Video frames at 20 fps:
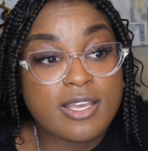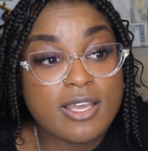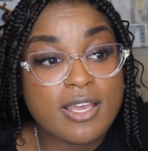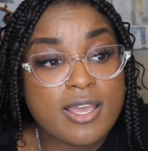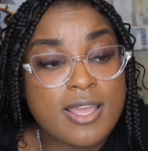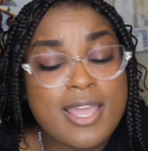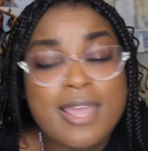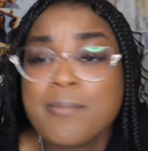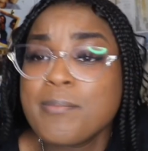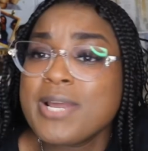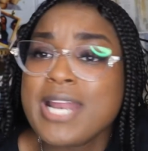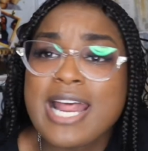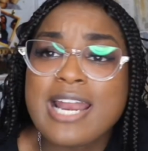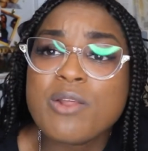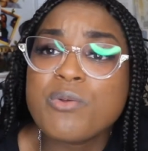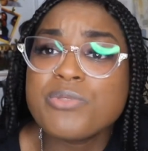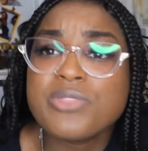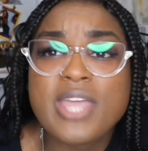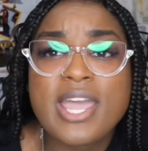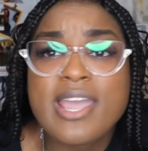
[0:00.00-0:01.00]
but I
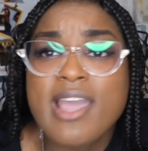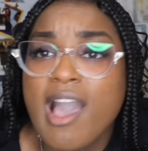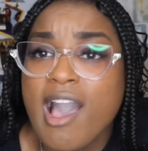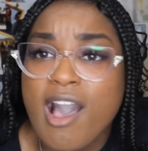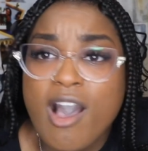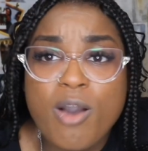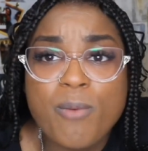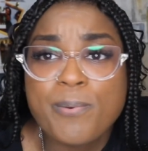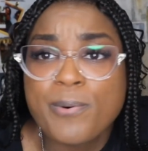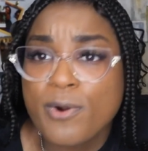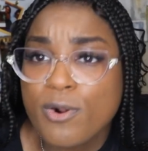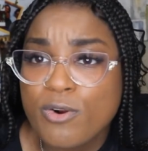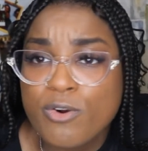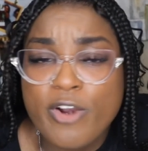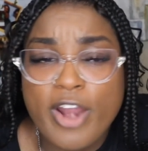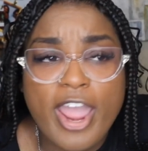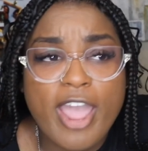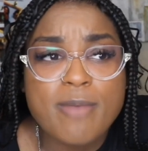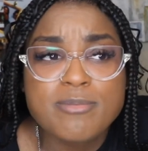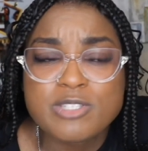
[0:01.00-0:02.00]
don't think all
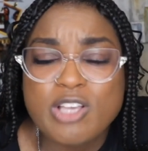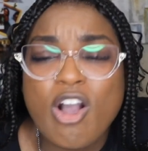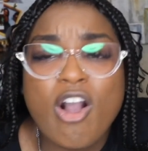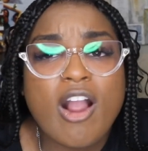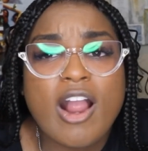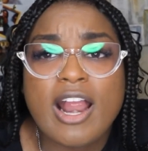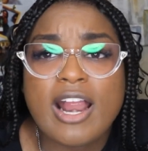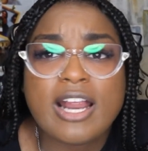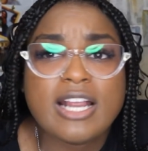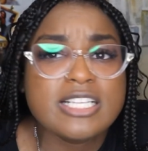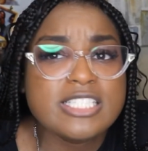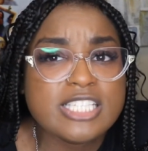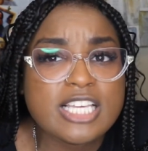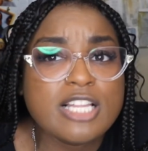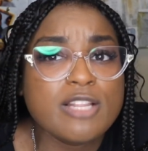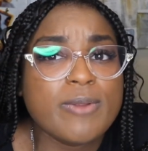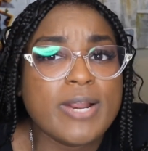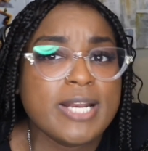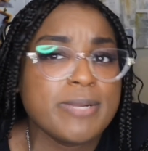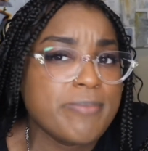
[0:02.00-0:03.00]
programs are
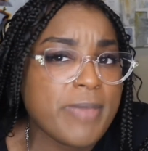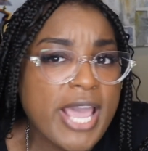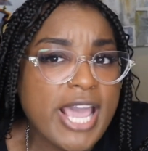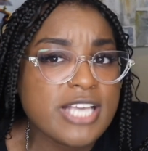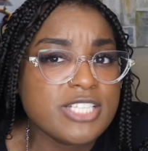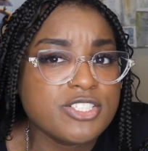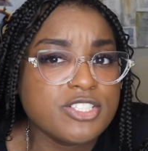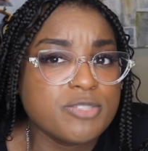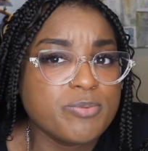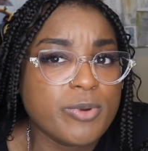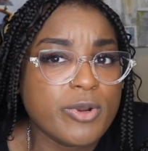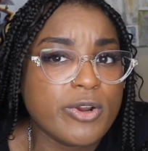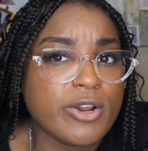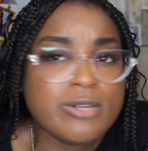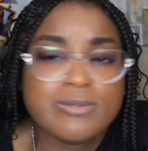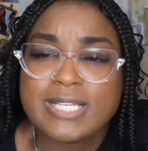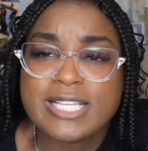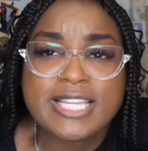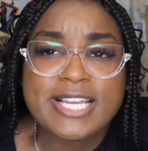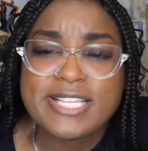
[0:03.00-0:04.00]
accelerated master's programs.
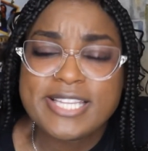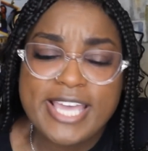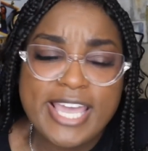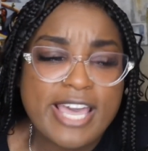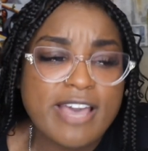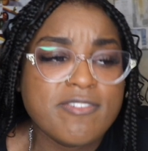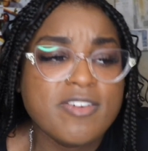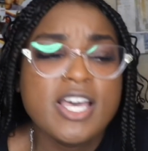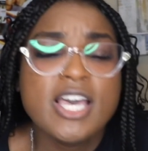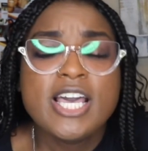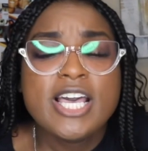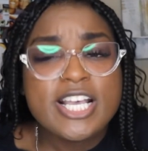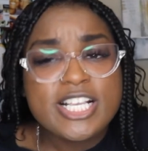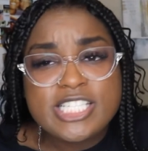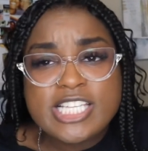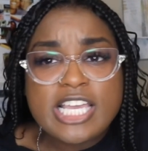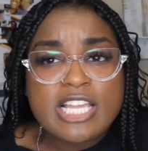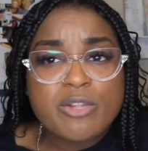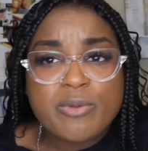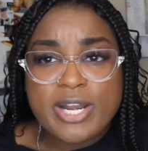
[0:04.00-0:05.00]
I think they have
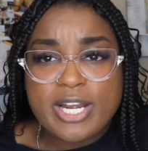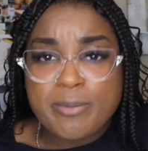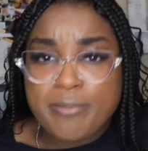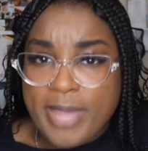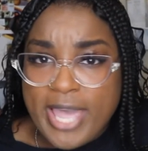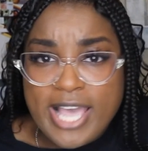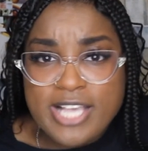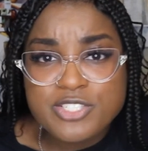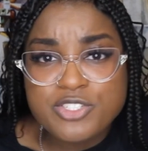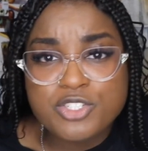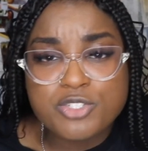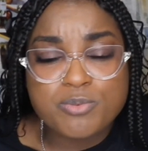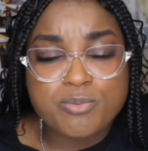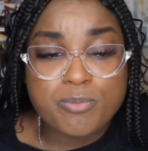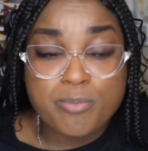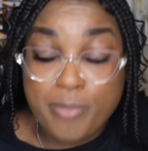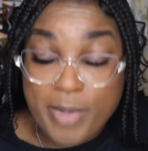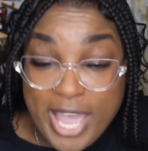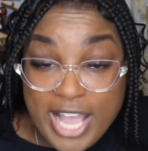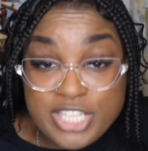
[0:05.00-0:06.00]
accelerated
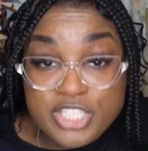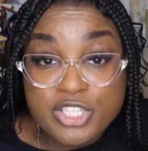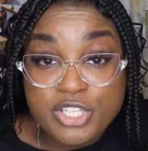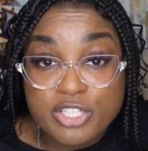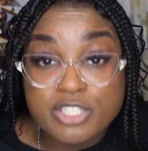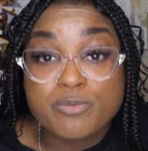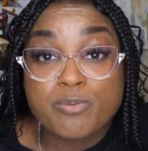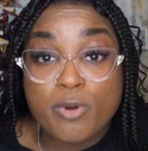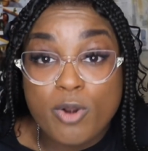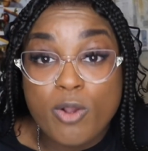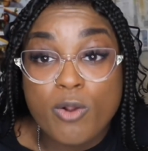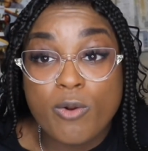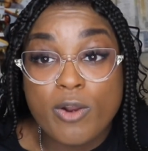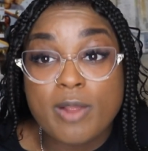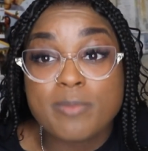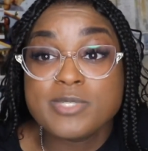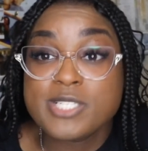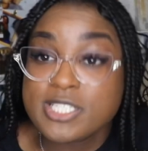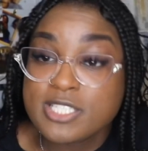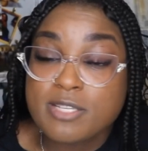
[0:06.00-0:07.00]
bachelor's
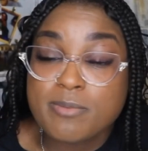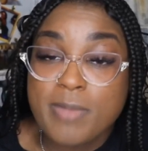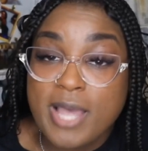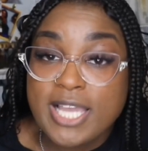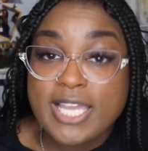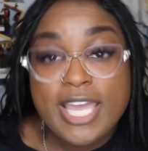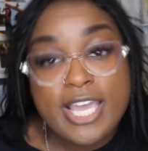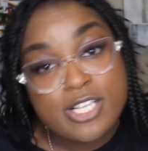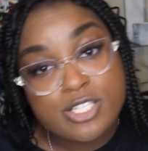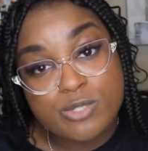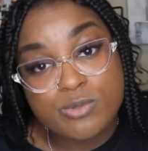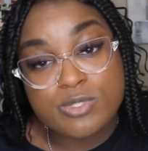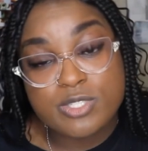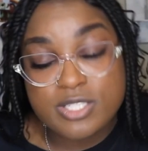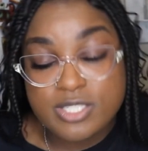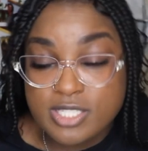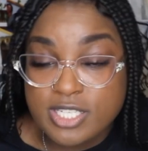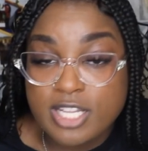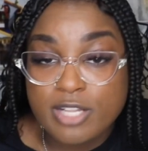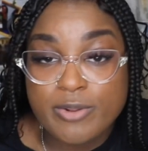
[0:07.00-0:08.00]
program. Just in my case, it was
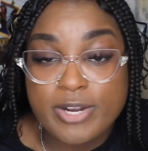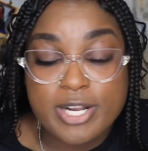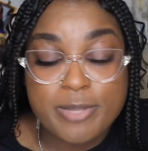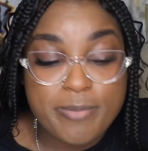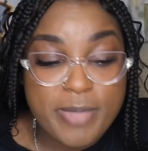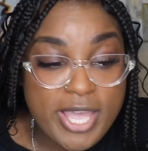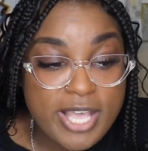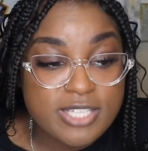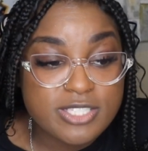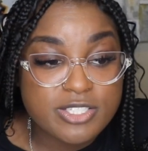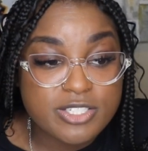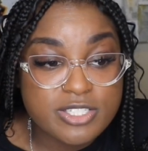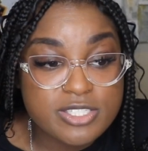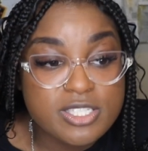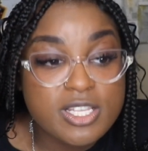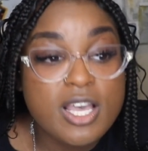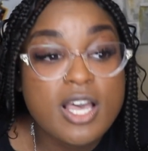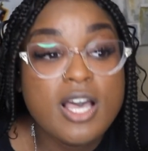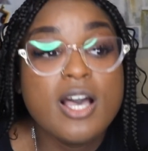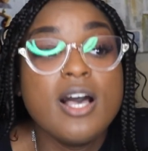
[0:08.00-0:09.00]
accelerated master's.
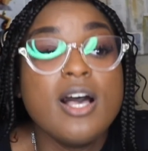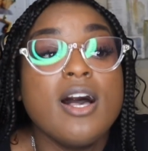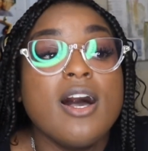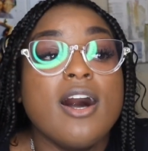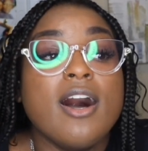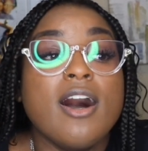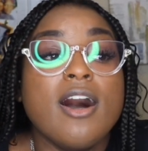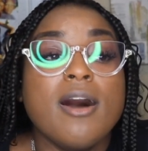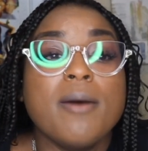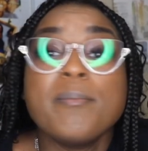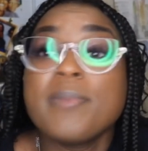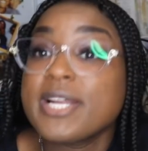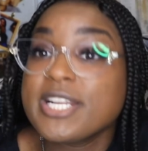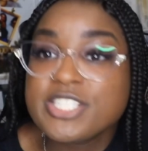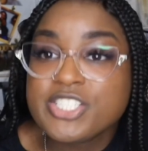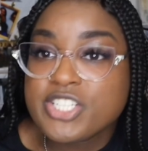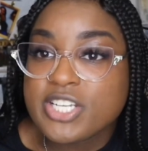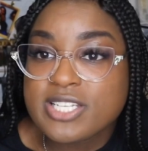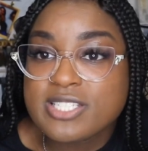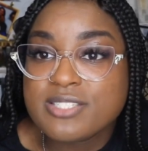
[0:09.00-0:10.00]
But it's
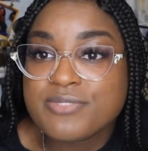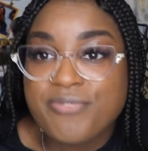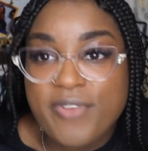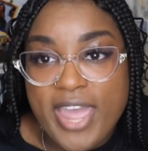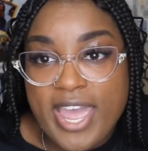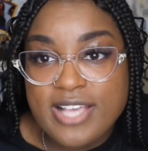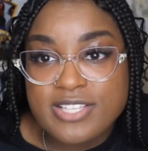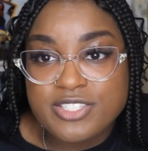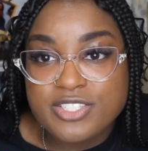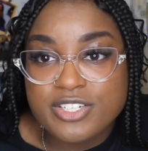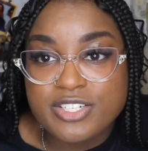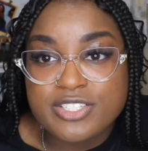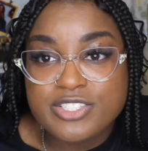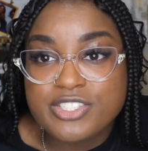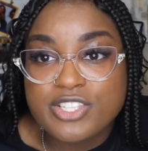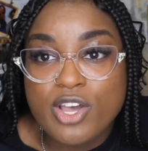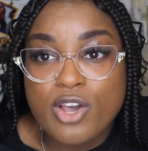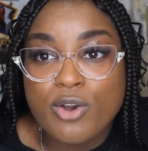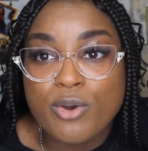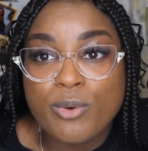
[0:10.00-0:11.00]
just faster.
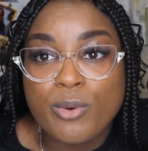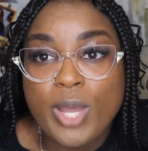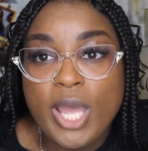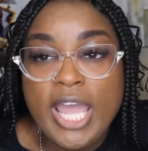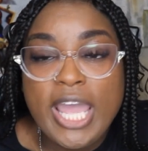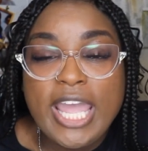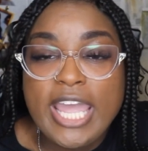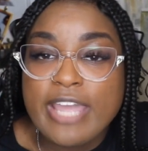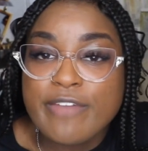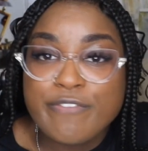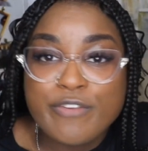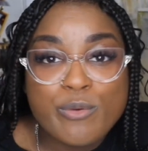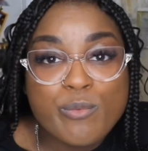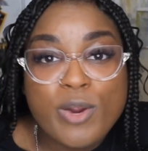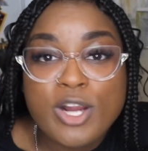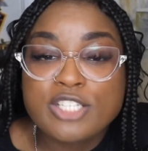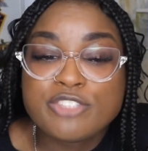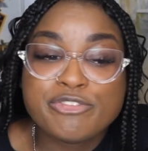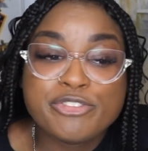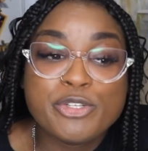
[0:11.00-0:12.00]
So if it
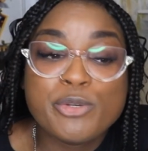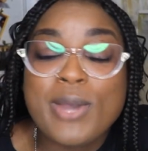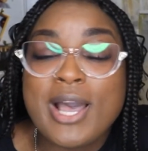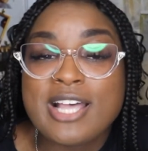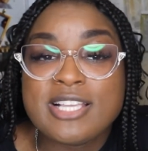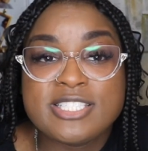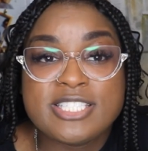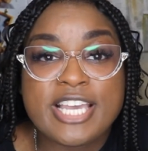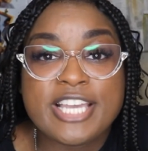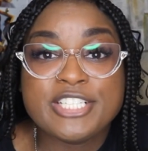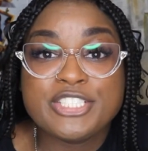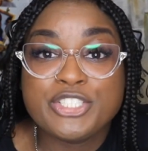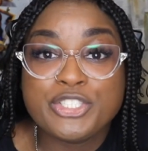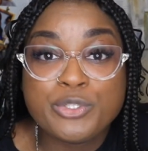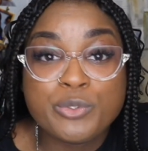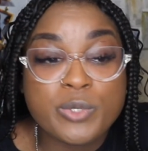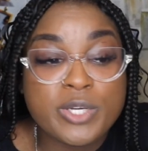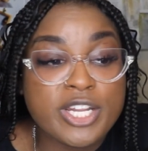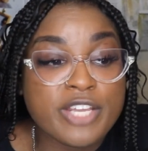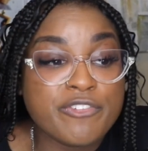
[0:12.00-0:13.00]
works for you, I say
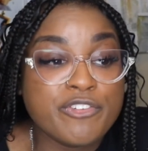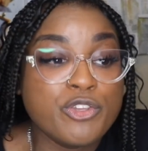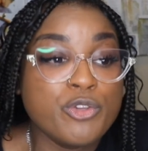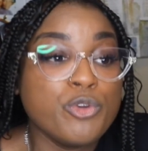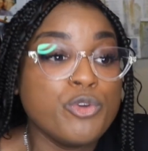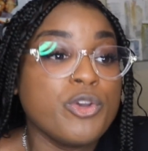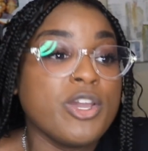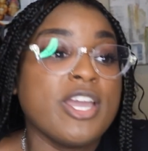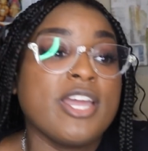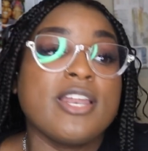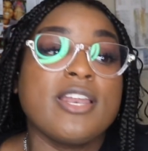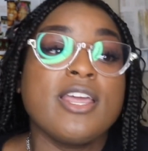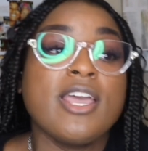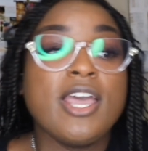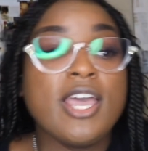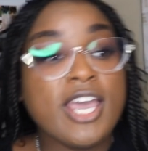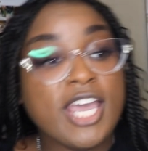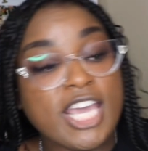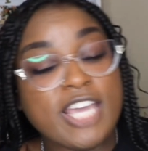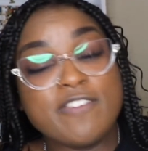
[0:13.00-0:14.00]
do it. If you
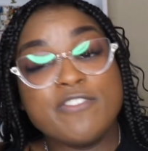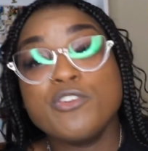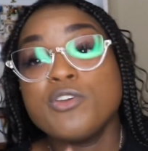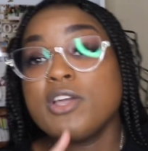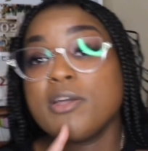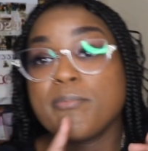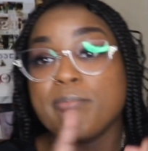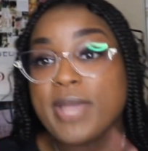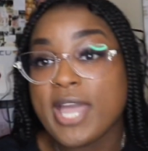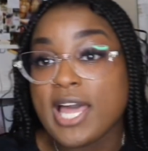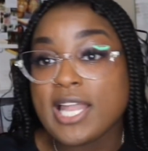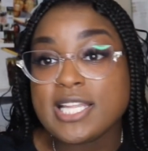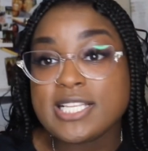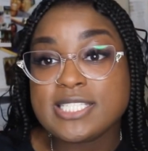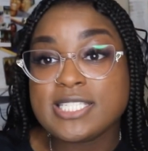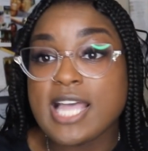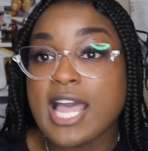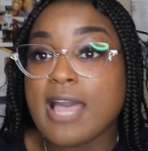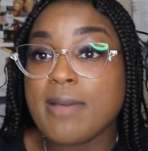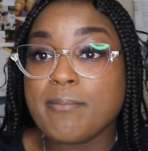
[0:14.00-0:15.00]
can balance
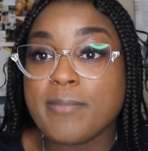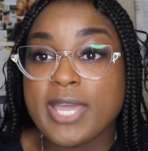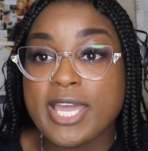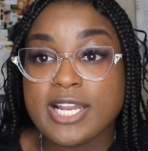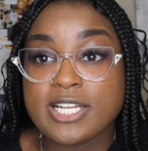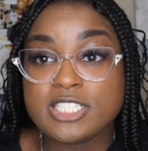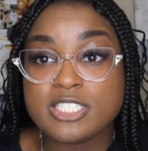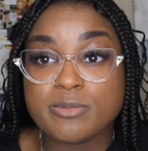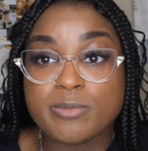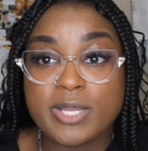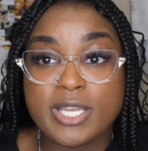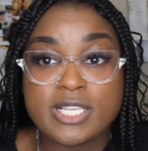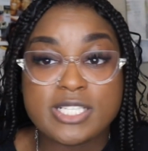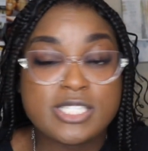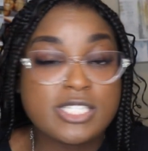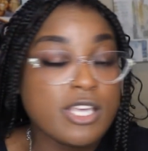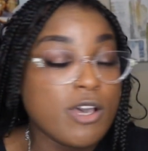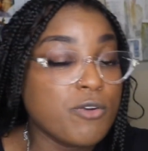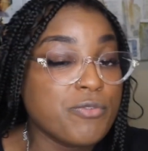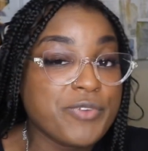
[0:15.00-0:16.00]
time management,
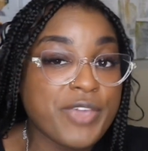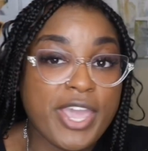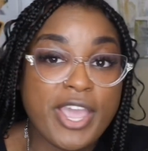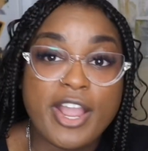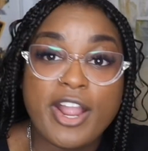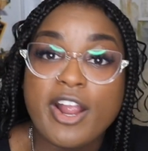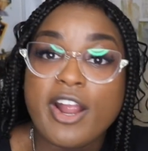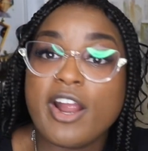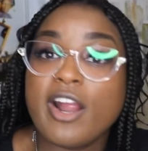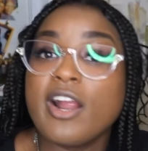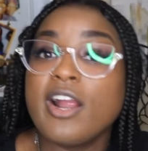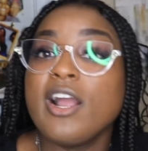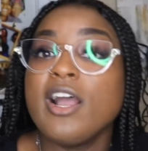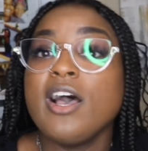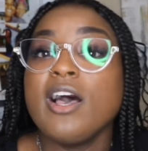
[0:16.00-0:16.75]
self-care,